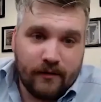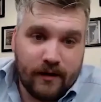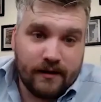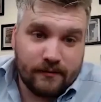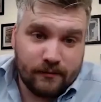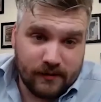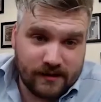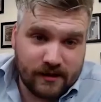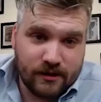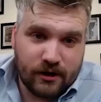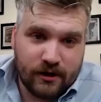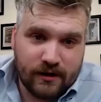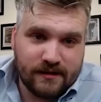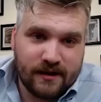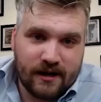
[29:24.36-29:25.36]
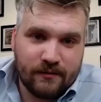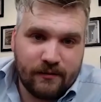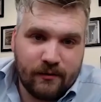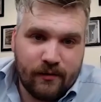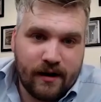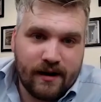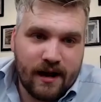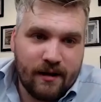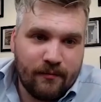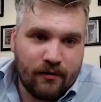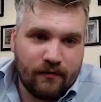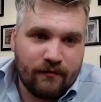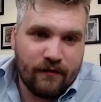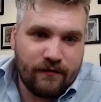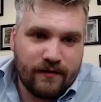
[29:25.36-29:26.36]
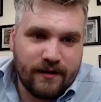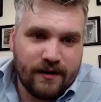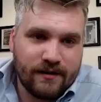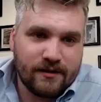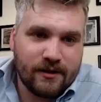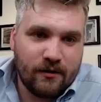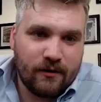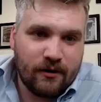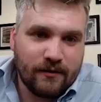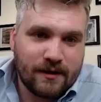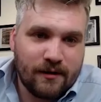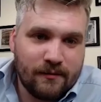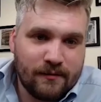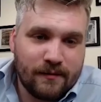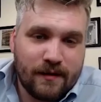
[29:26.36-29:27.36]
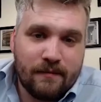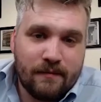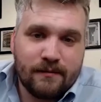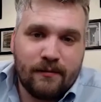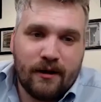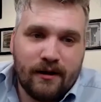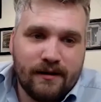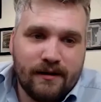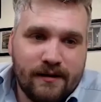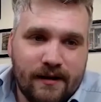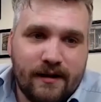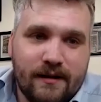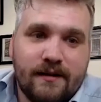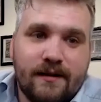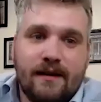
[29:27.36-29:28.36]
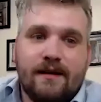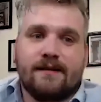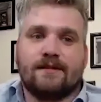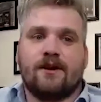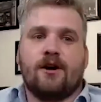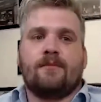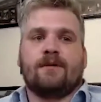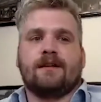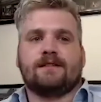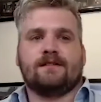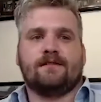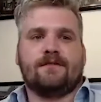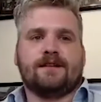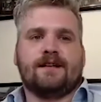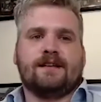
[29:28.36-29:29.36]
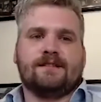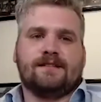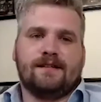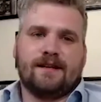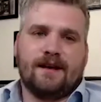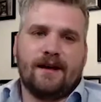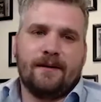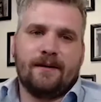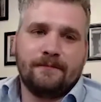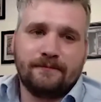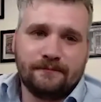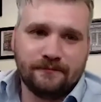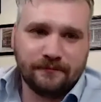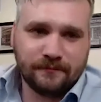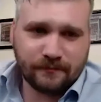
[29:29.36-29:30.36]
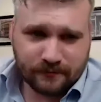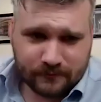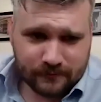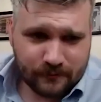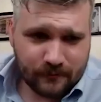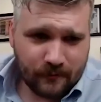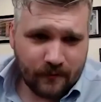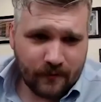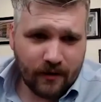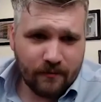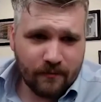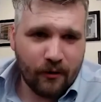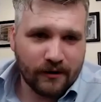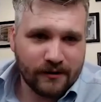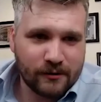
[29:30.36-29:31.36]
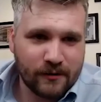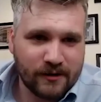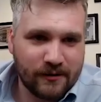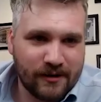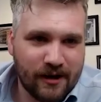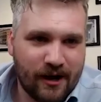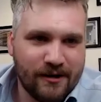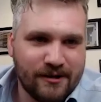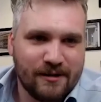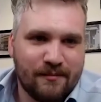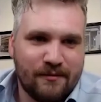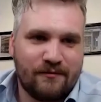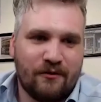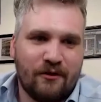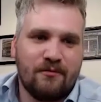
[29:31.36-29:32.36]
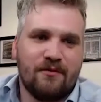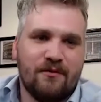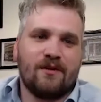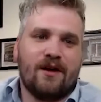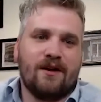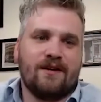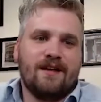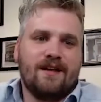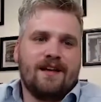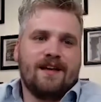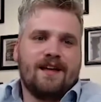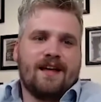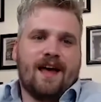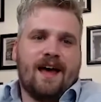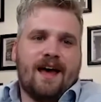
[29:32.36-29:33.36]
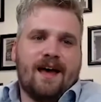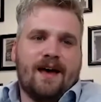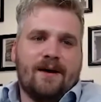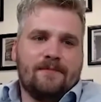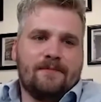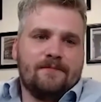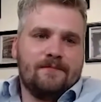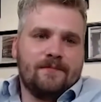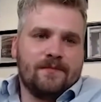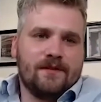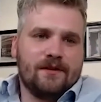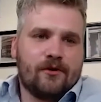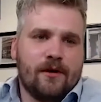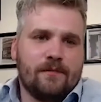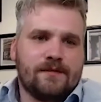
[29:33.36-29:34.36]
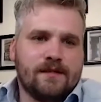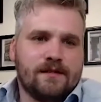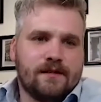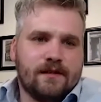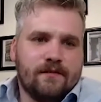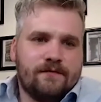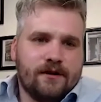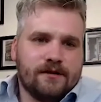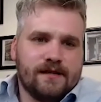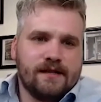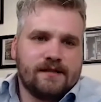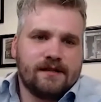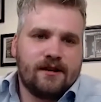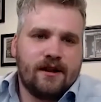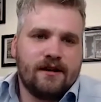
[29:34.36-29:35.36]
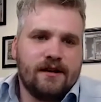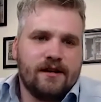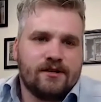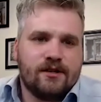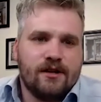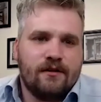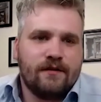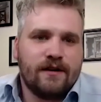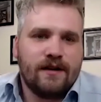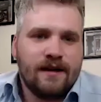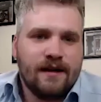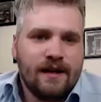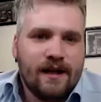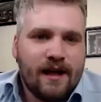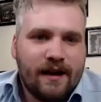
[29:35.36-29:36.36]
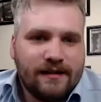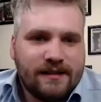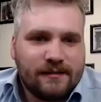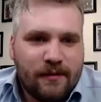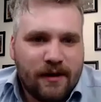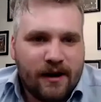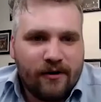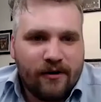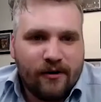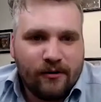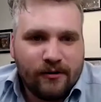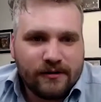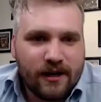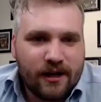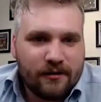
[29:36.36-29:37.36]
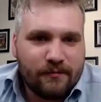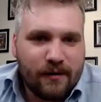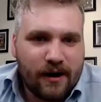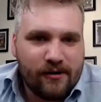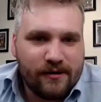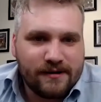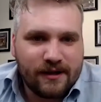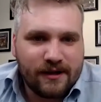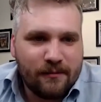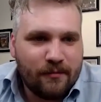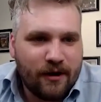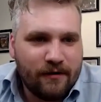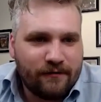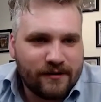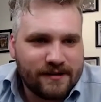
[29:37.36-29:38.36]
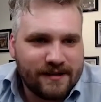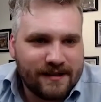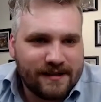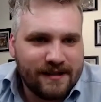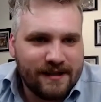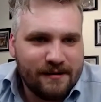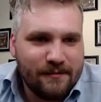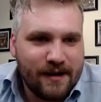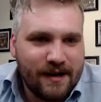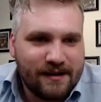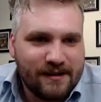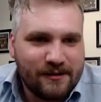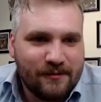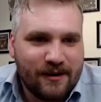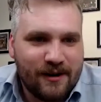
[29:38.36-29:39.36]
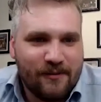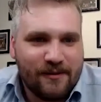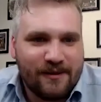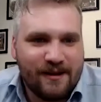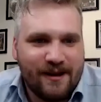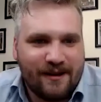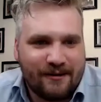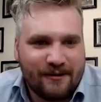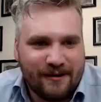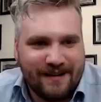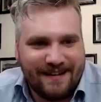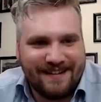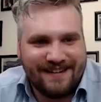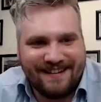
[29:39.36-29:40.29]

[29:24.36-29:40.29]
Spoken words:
his whiskey journey started with Red Label over 50 years ago, and always keeps a bottle in his cupboard. That's a fantastic point. Just want to acknowledge it before he moves on. Graham says, first taste of Clynelish, lovely. Any spare old odd barrels I can buy for 16 million when I win the lottery?